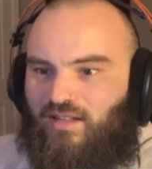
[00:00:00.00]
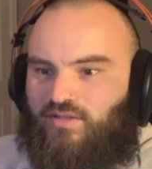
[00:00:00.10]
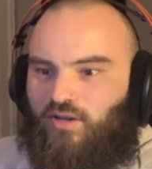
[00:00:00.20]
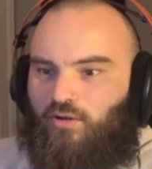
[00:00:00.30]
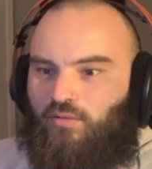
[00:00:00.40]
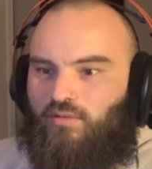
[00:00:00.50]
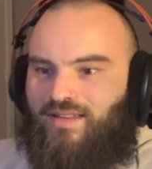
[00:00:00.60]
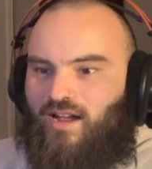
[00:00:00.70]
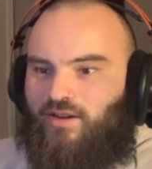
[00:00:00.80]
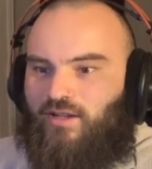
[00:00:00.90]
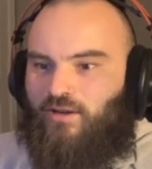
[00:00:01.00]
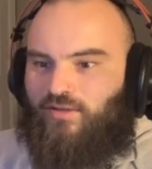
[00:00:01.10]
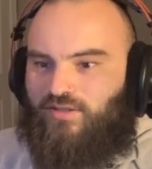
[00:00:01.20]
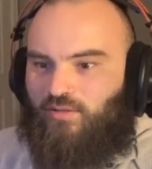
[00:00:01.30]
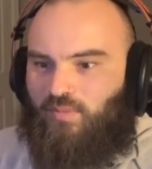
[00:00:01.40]
So down here
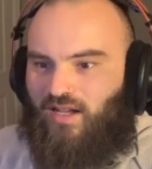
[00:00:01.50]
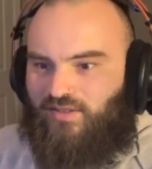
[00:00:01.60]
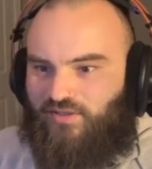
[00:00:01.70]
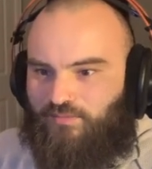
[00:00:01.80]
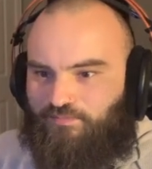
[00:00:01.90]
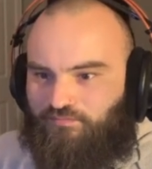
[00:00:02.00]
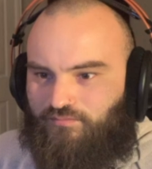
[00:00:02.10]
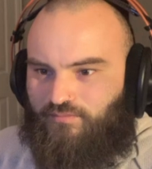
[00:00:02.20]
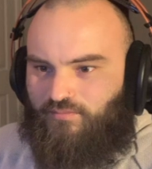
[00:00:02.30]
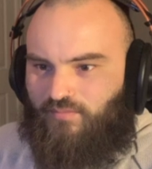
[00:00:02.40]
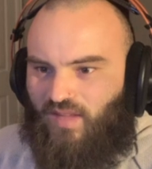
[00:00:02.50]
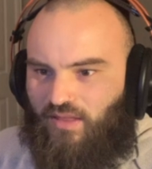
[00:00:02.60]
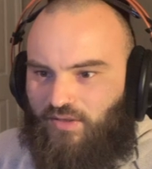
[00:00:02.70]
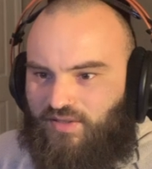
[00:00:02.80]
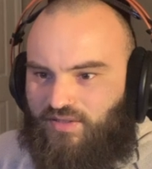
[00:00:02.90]
in this little box,
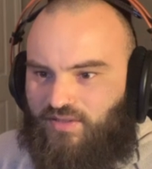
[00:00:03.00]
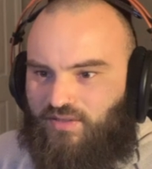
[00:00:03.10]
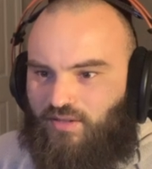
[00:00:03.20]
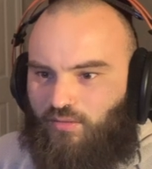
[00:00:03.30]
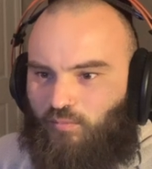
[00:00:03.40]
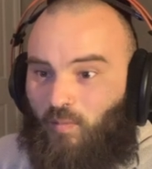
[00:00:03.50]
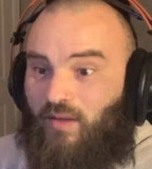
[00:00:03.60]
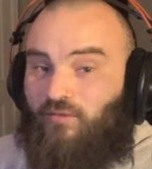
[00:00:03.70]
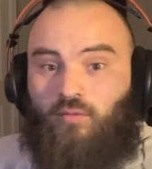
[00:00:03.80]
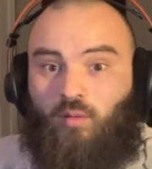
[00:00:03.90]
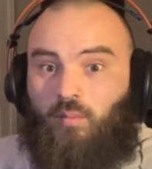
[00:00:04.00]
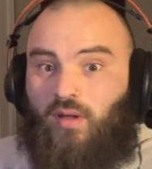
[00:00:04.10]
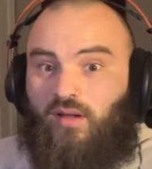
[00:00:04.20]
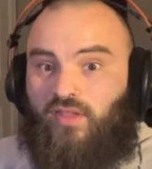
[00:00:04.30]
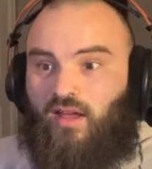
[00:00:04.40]
this is the
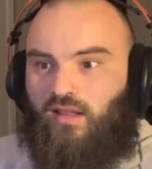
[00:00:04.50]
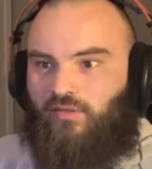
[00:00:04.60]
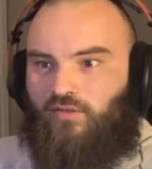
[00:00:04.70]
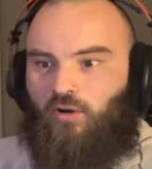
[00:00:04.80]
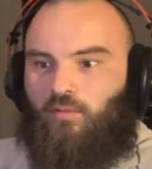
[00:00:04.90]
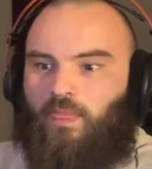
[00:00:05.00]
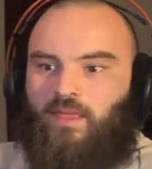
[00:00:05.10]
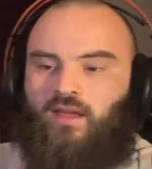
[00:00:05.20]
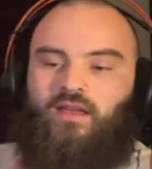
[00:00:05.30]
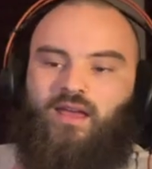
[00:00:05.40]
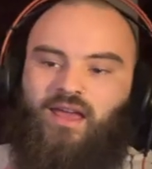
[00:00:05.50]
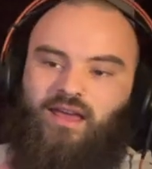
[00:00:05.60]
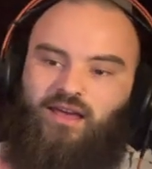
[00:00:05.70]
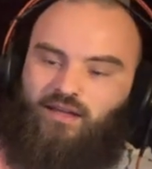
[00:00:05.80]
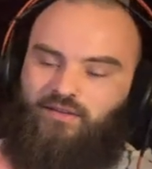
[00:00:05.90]
waveform of the LFO.
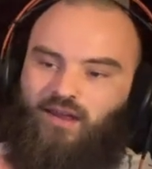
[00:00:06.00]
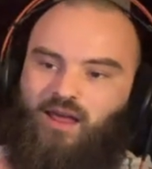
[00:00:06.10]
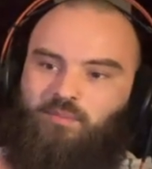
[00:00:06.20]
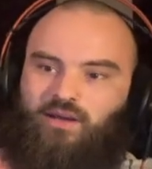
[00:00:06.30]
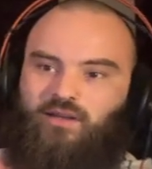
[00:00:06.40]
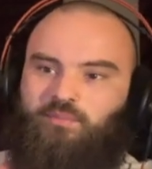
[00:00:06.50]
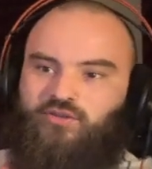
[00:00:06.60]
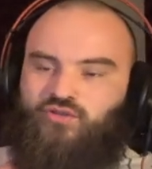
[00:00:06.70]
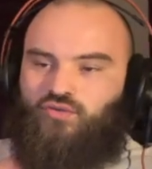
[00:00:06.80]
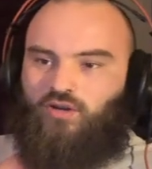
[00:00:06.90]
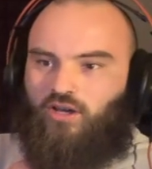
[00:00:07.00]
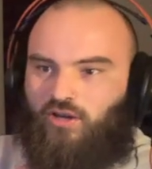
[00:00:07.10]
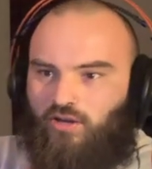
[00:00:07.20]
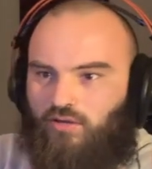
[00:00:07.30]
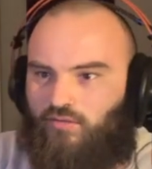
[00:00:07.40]
And I picked up a
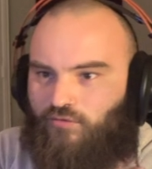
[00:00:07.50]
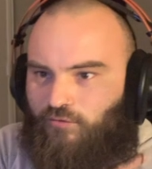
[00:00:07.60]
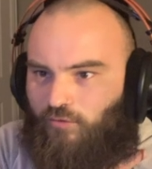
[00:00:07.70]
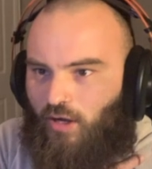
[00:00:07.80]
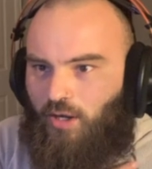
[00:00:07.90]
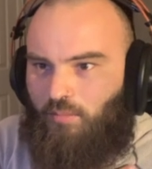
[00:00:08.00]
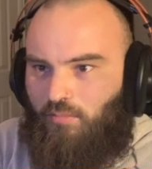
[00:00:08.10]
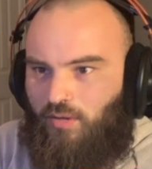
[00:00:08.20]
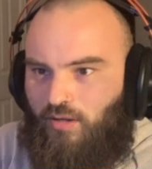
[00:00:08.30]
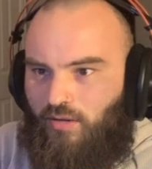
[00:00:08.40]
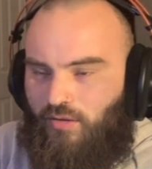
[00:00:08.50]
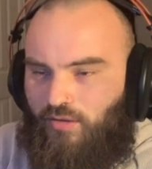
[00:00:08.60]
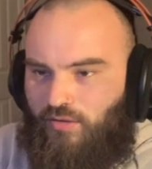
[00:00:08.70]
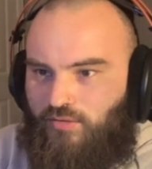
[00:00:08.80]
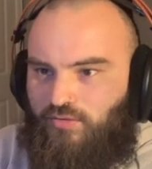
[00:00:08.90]
trick from
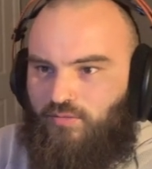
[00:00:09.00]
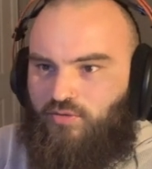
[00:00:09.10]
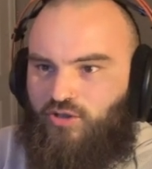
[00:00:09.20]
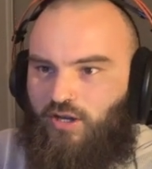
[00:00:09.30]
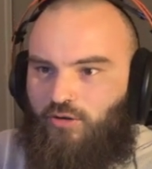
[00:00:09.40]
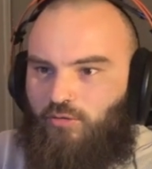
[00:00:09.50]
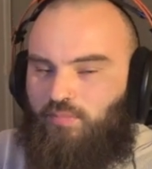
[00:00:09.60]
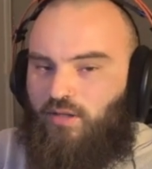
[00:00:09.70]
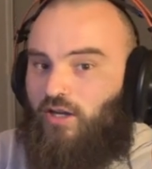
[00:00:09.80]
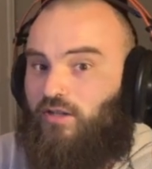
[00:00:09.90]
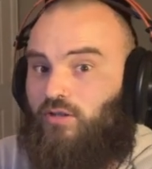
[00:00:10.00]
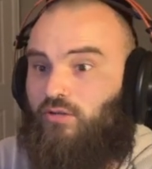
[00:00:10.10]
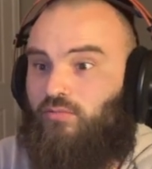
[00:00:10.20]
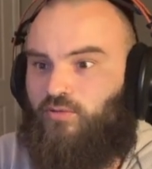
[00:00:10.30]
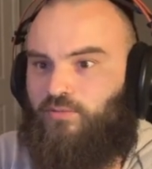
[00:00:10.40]
the YouTube channel Plugin
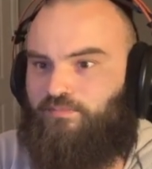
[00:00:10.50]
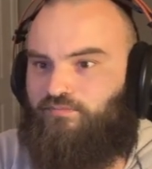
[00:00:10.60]
Guru.